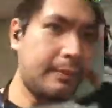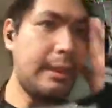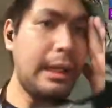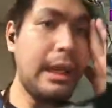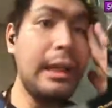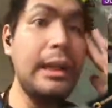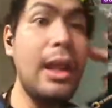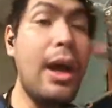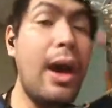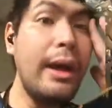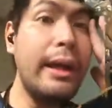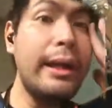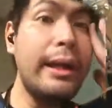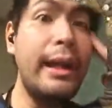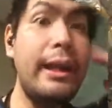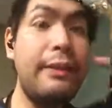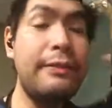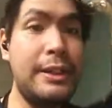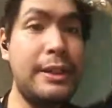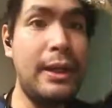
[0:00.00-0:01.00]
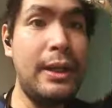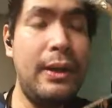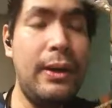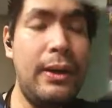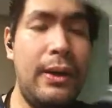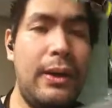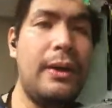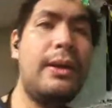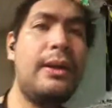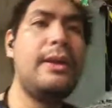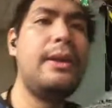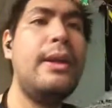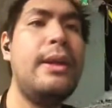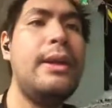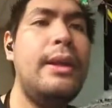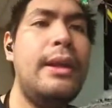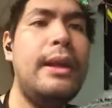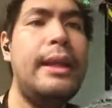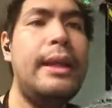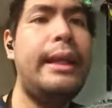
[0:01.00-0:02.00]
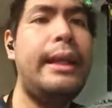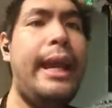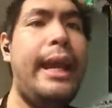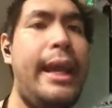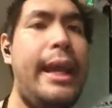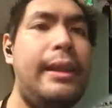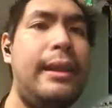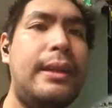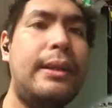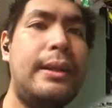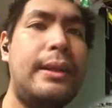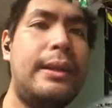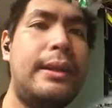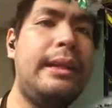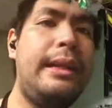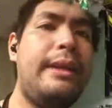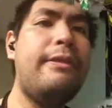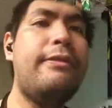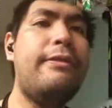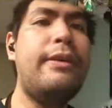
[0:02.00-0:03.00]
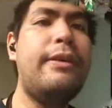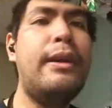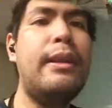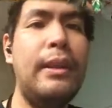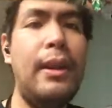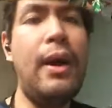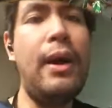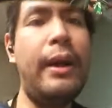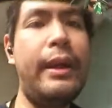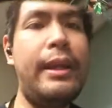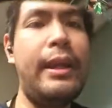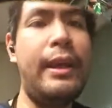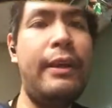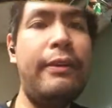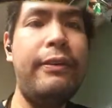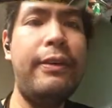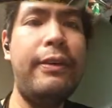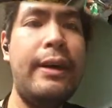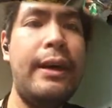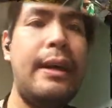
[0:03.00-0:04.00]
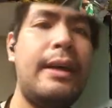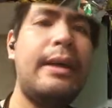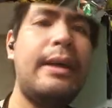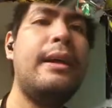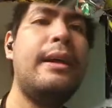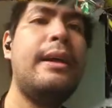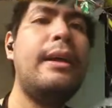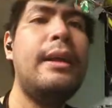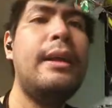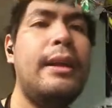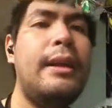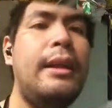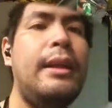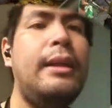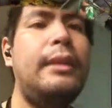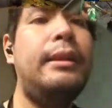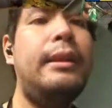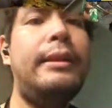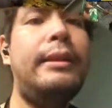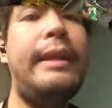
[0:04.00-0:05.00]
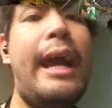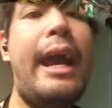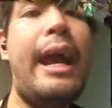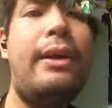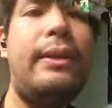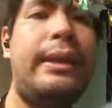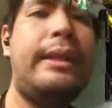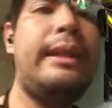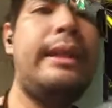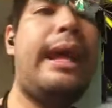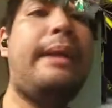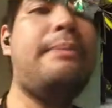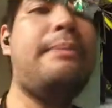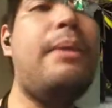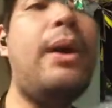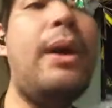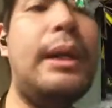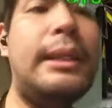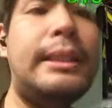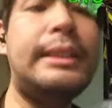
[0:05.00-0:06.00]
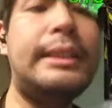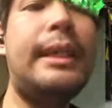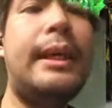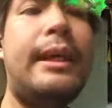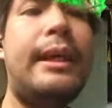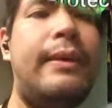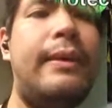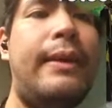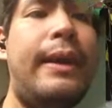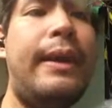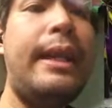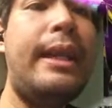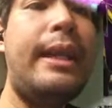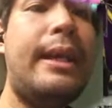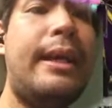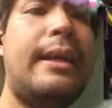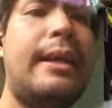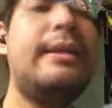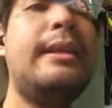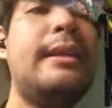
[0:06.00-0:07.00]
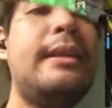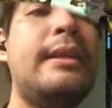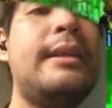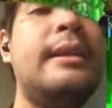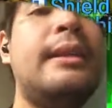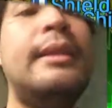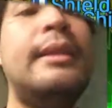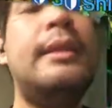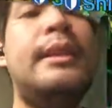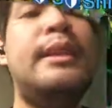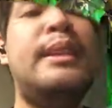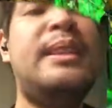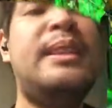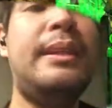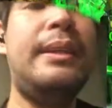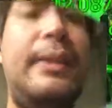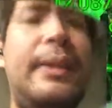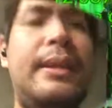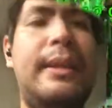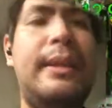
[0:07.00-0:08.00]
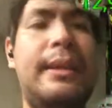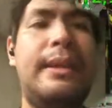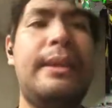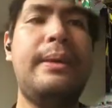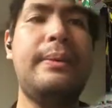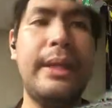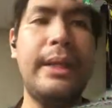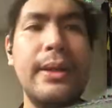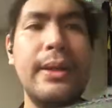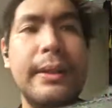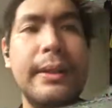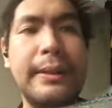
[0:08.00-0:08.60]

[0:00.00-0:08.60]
long enough so Kale could live long enough to down that boss, right? So here we go.